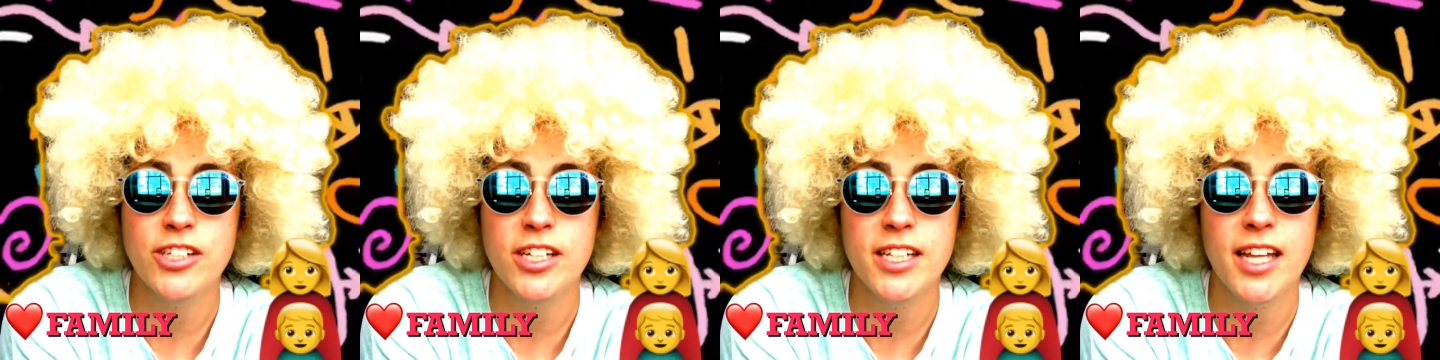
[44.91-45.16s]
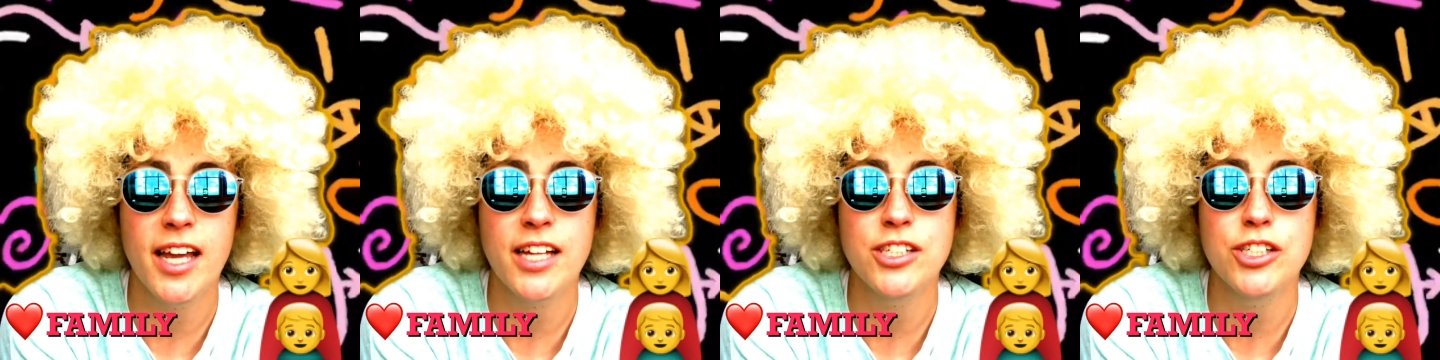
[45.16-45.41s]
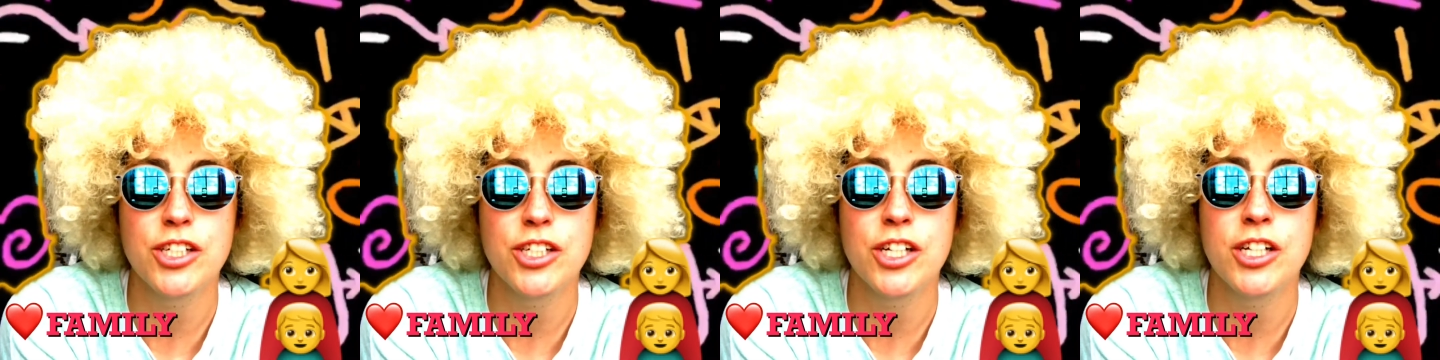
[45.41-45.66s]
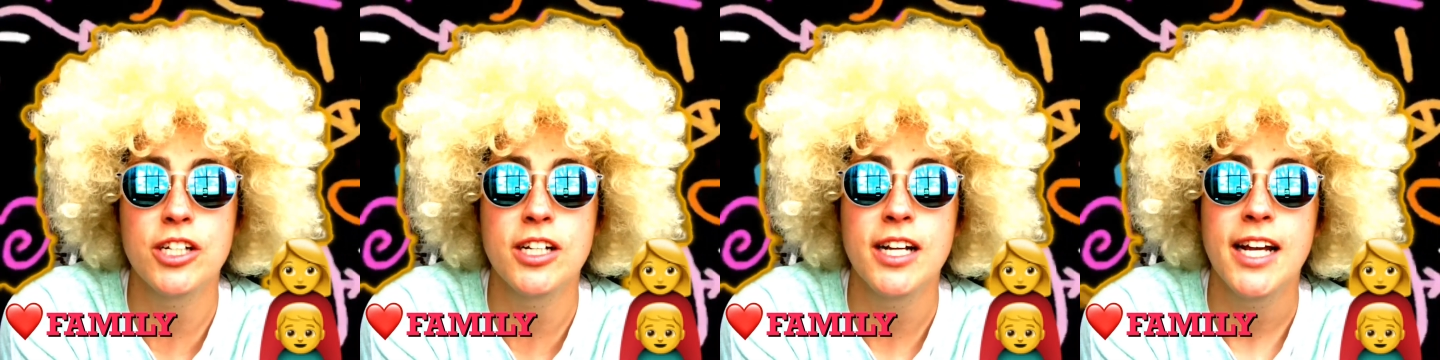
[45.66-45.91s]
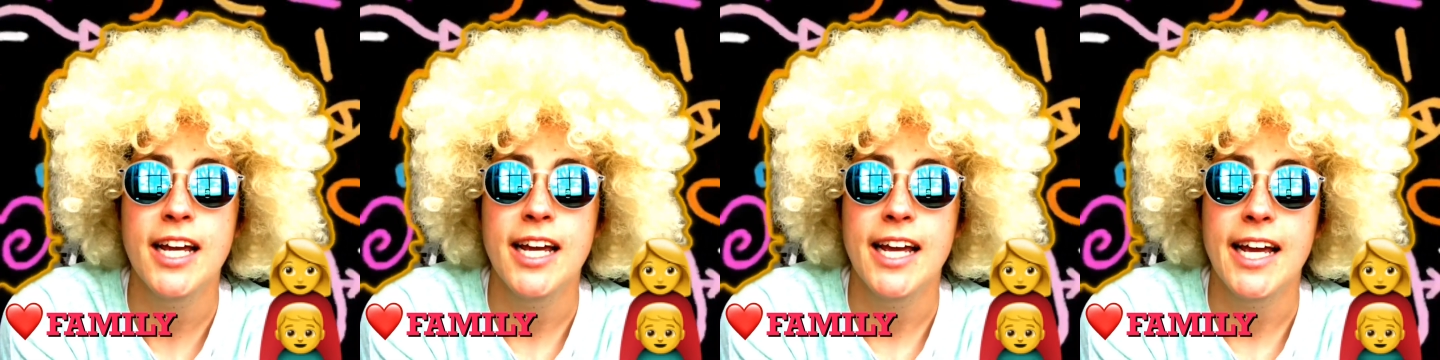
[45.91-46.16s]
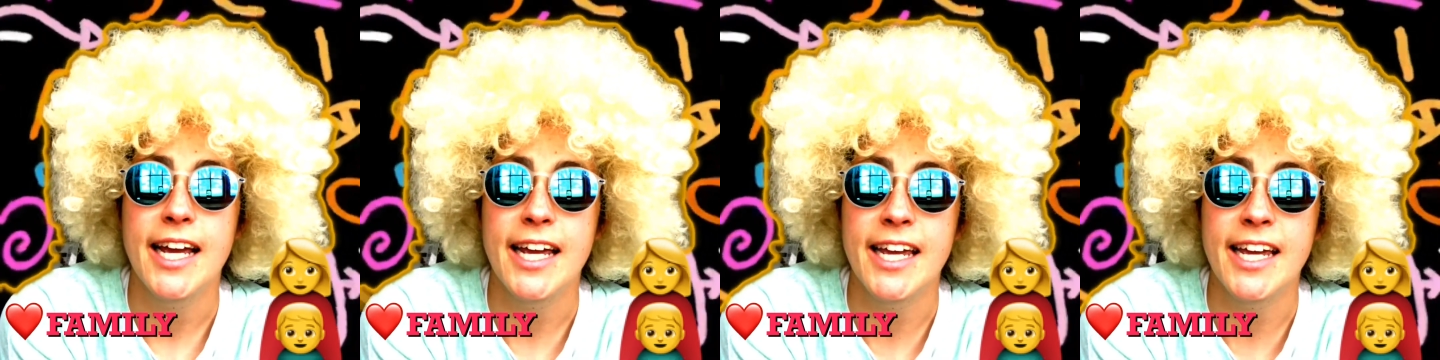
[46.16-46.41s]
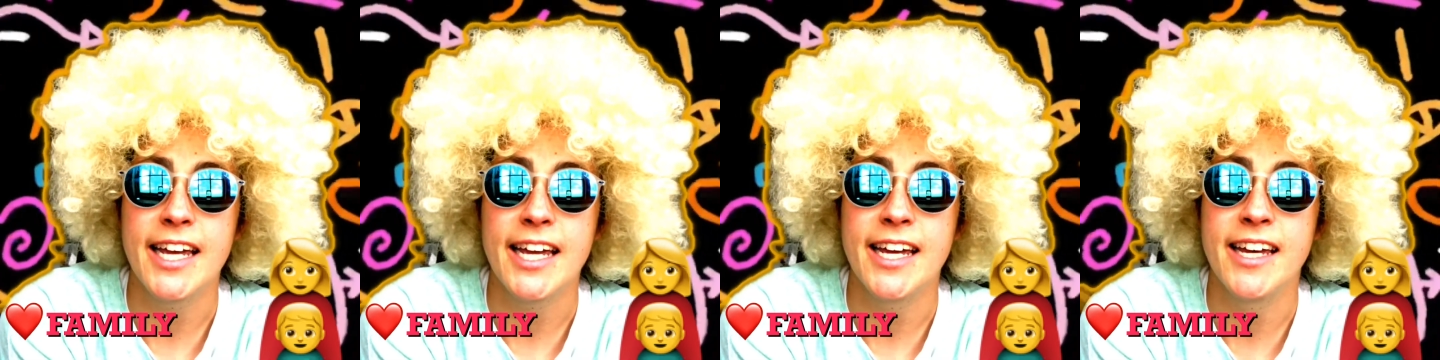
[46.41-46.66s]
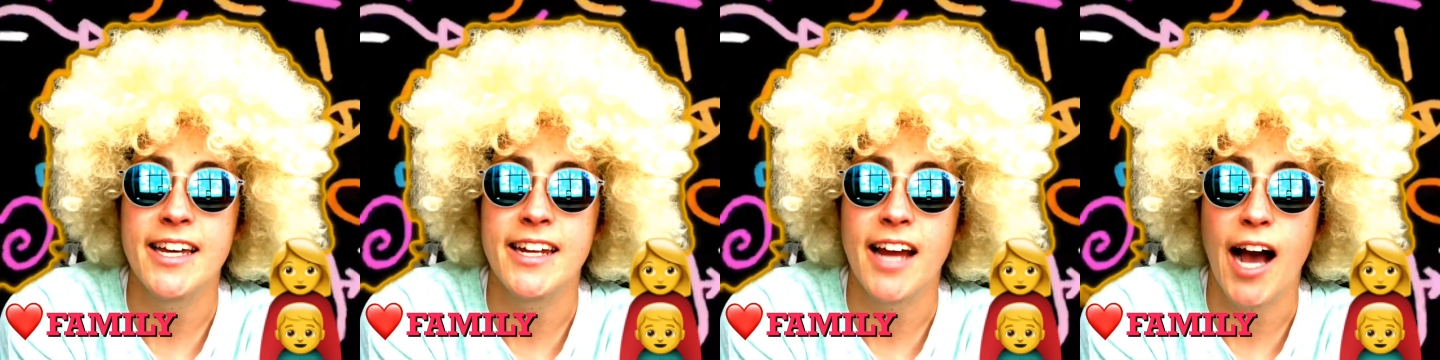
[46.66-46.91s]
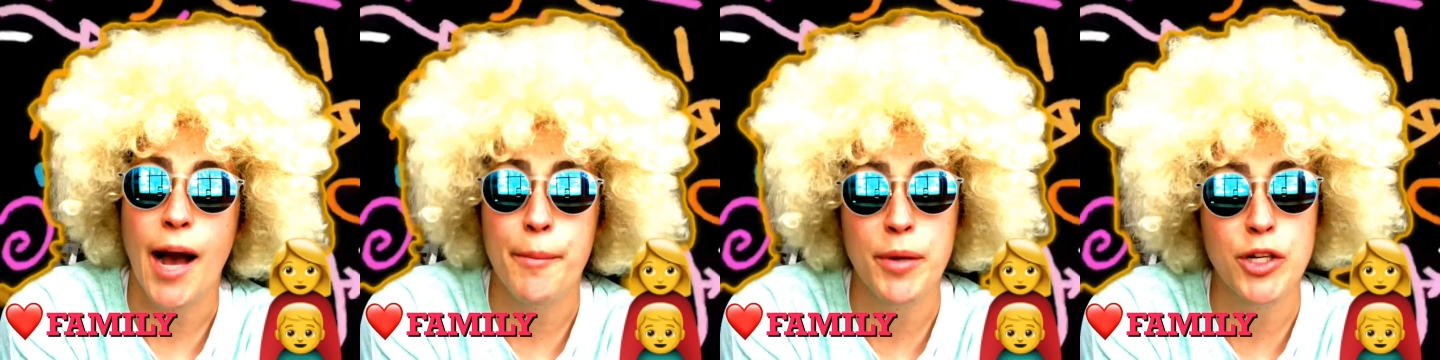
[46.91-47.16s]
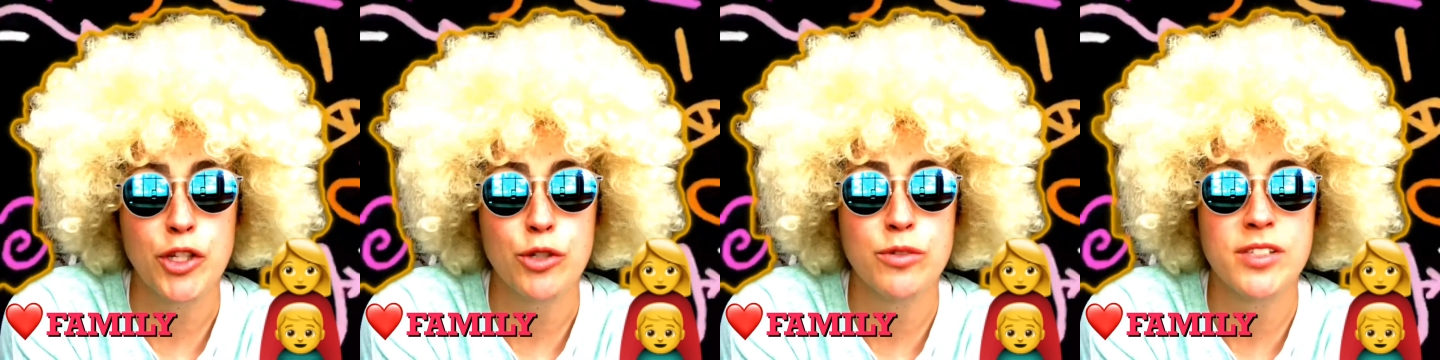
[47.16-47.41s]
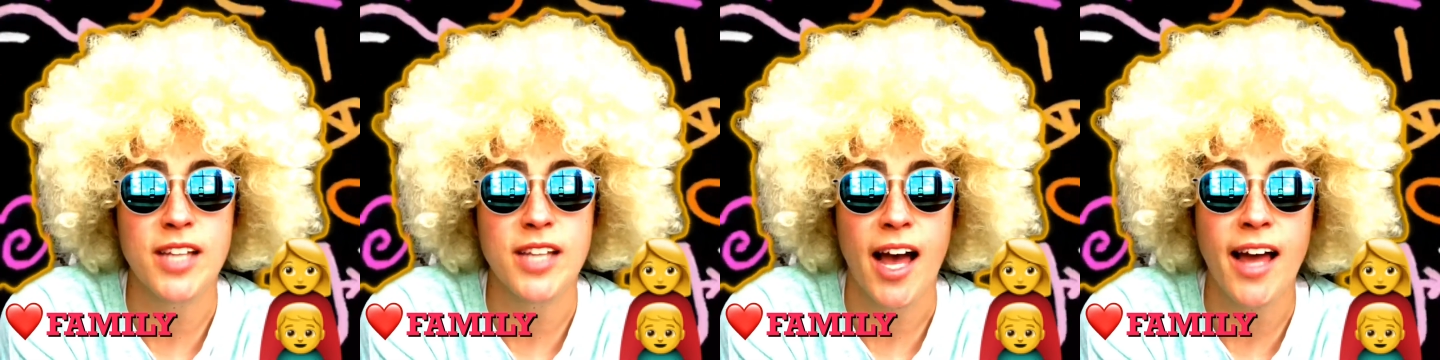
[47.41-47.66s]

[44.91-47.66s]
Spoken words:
last year, and I'm gonna use that.